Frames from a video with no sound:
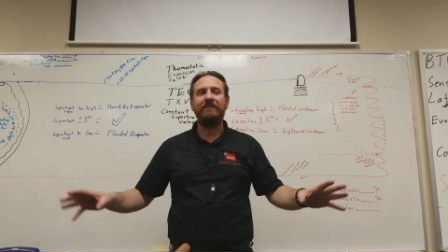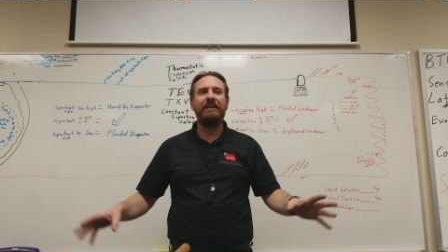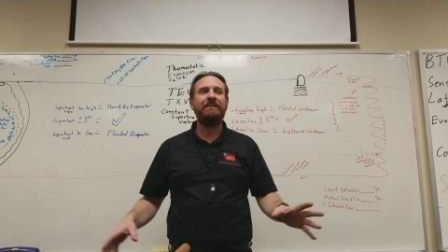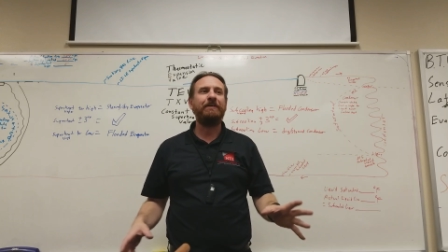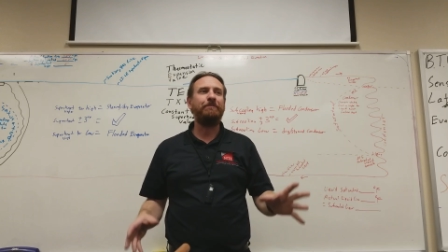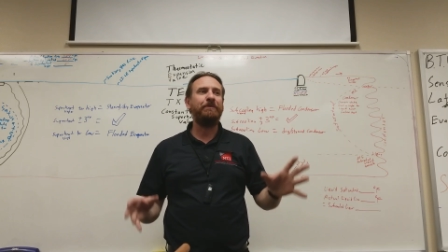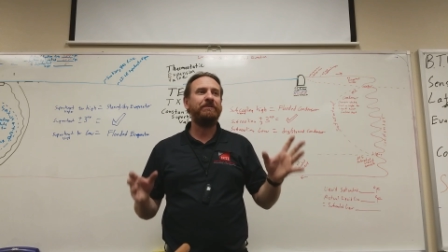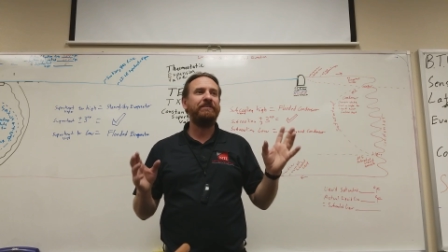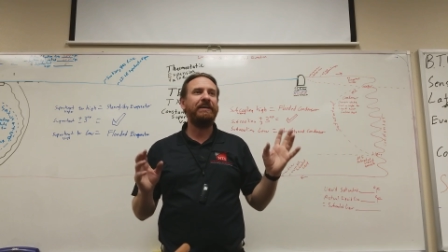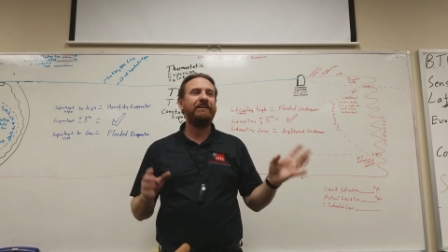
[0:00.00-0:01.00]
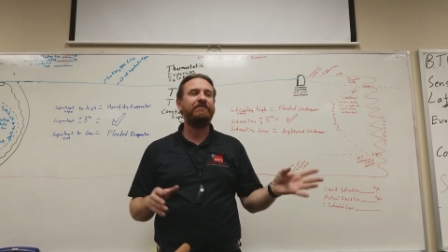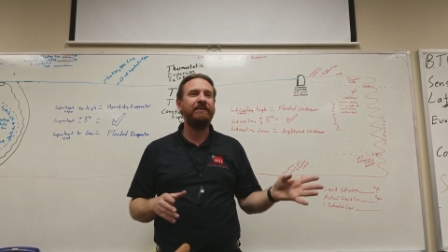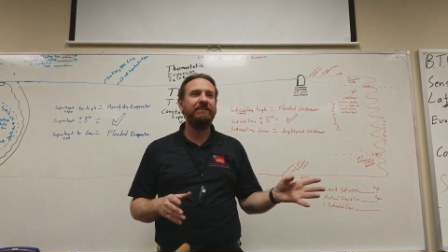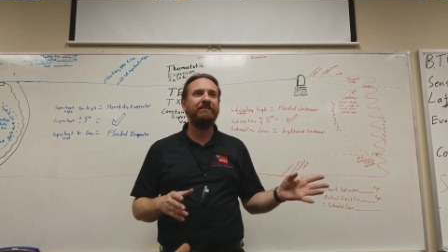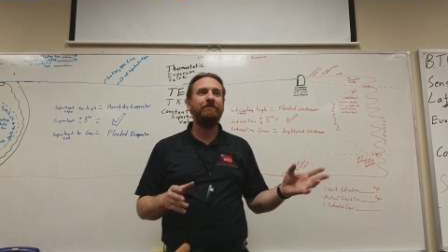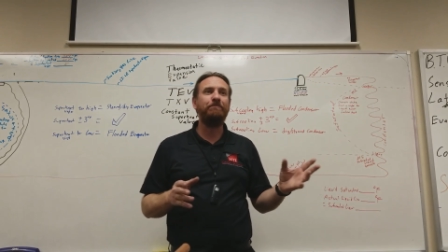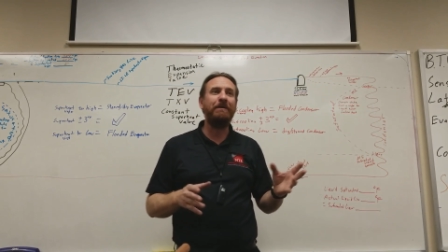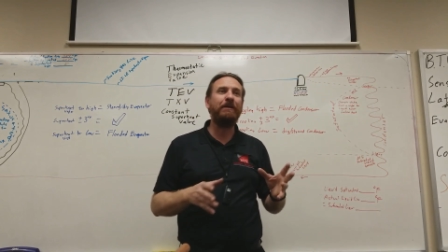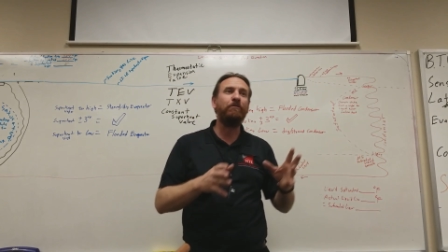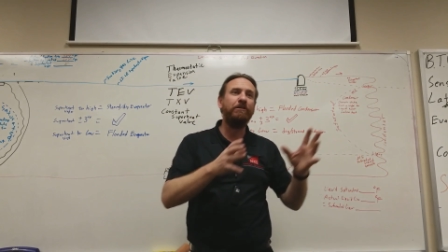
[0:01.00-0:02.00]
And if I put TXVs,
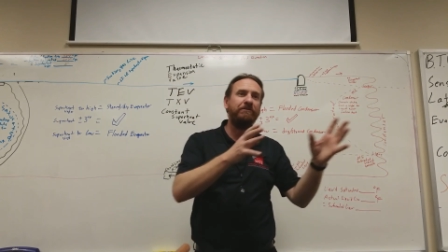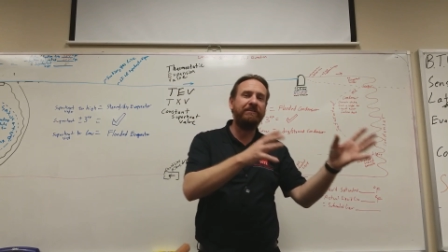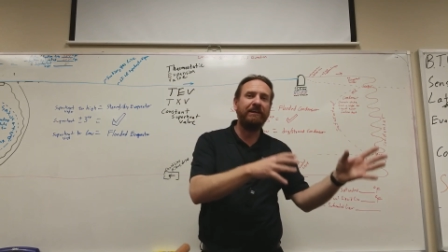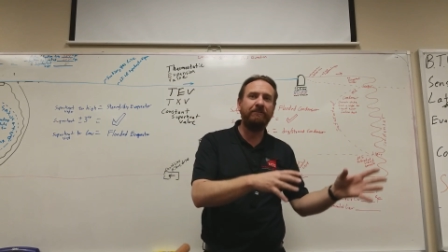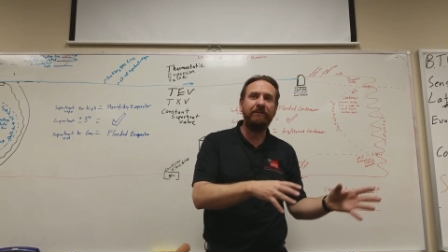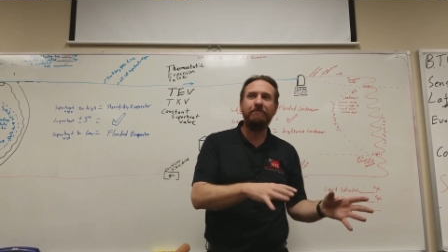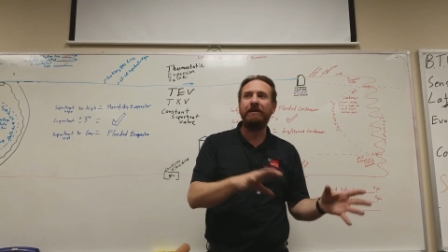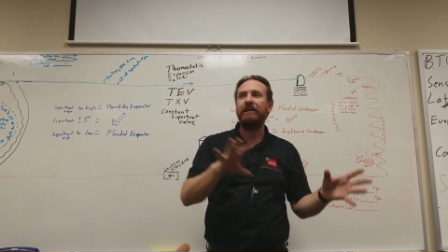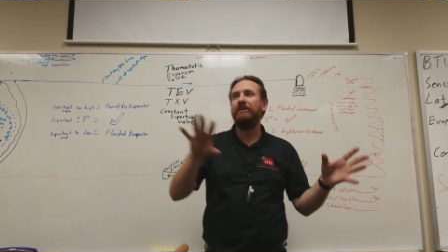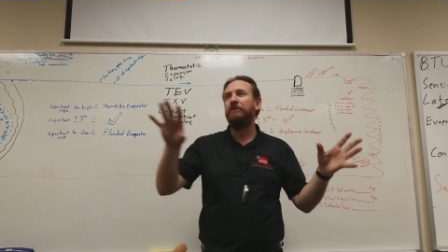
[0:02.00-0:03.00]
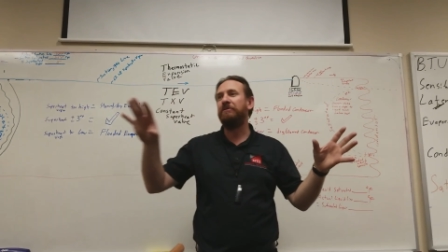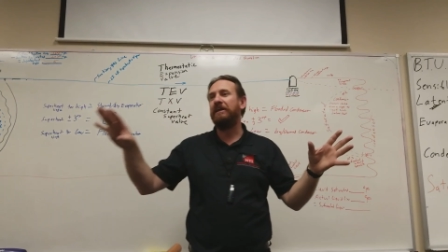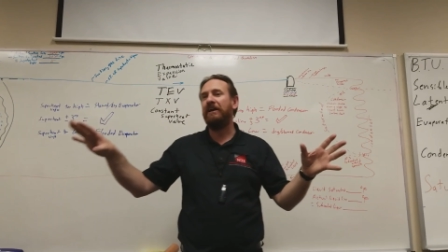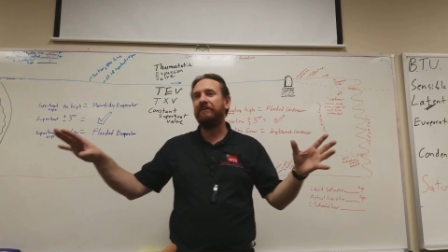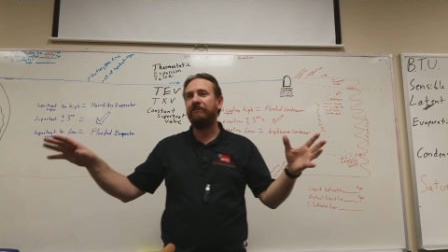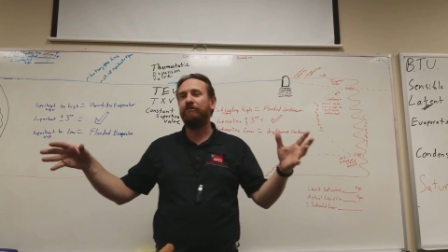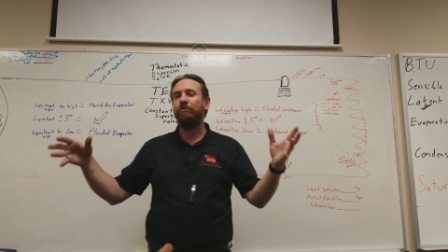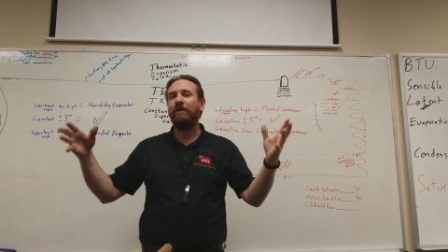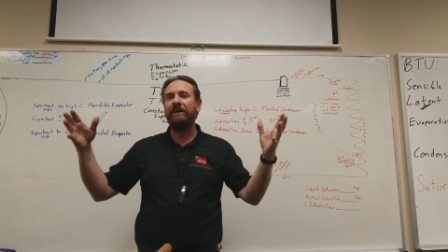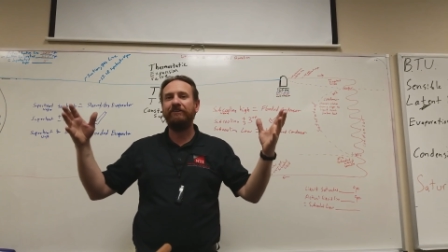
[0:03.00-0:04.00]
make one with TXV and make another without, that's
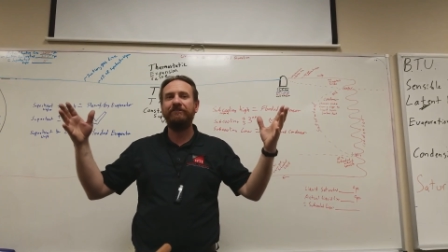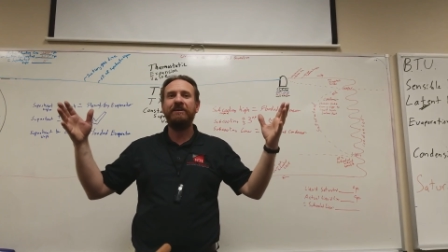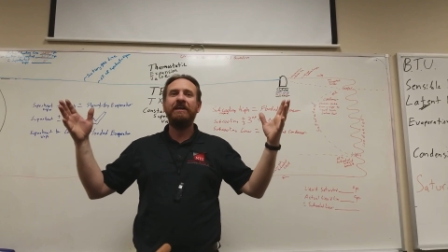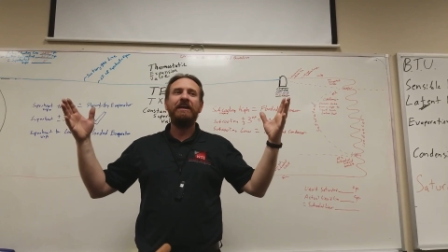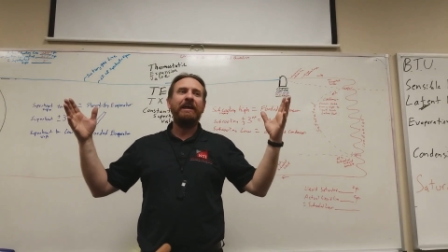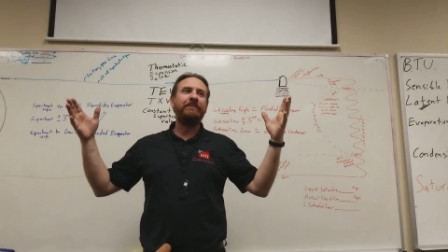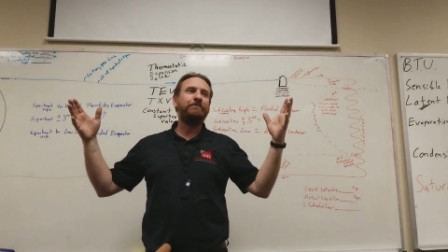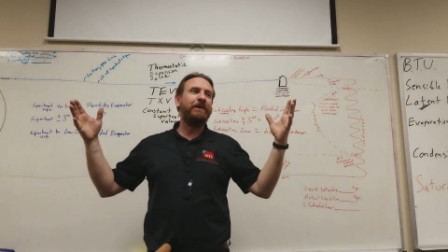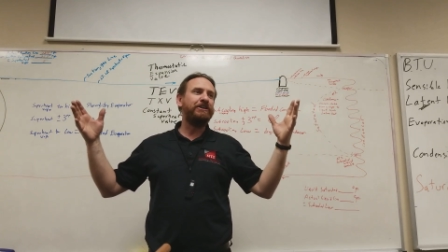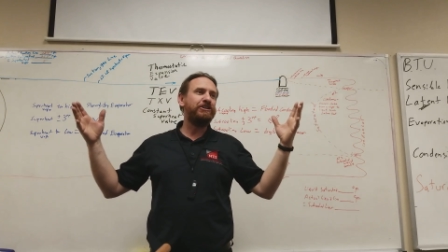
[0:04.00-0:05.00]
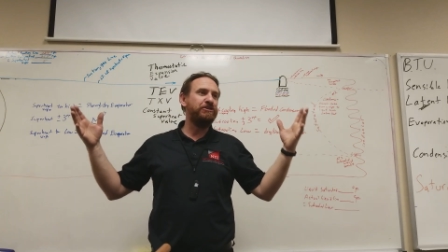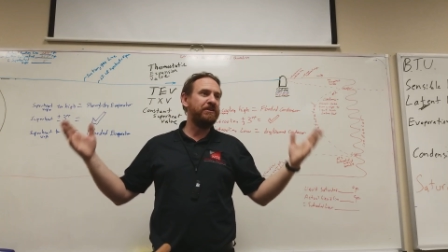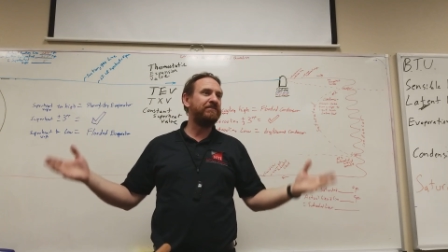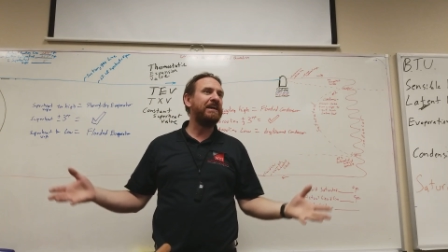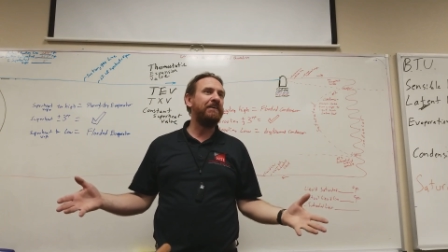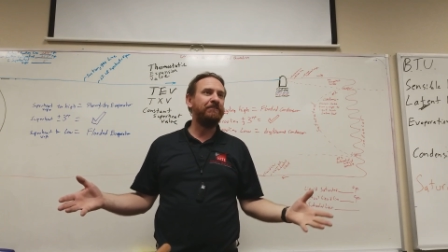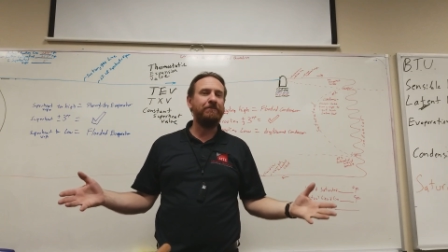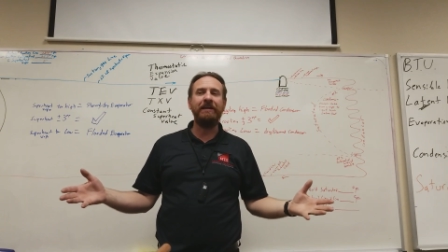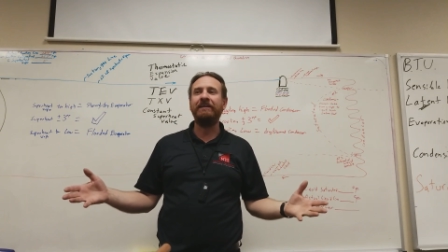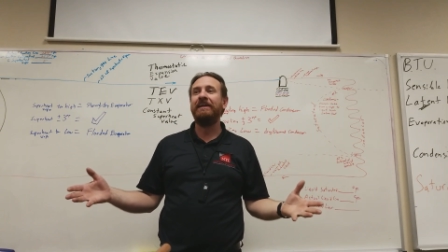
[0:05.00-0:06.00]
twice as much units I have to
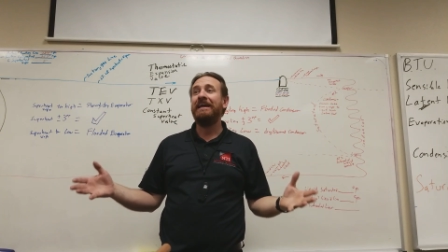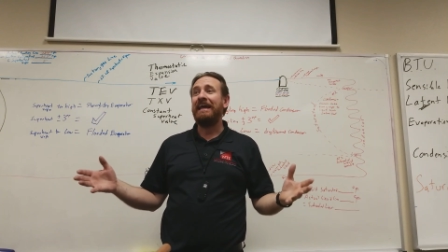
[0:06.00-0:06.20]
make.